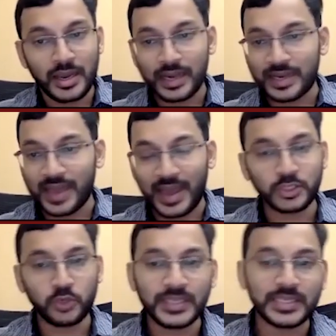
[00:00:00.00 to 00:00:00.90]
it has
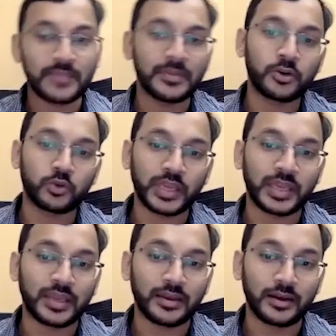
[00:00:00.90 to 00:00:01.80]
to be similar to
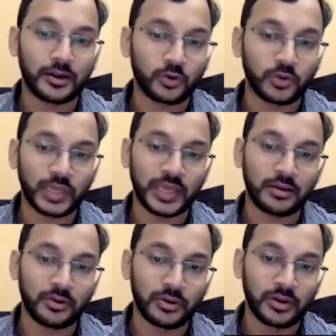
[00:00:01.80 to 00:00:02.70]
the
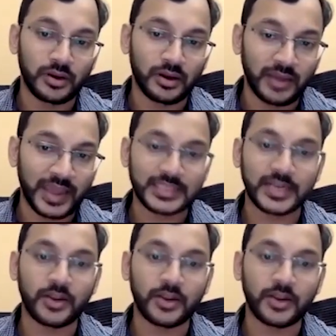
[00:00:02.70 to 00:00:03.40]
x-ray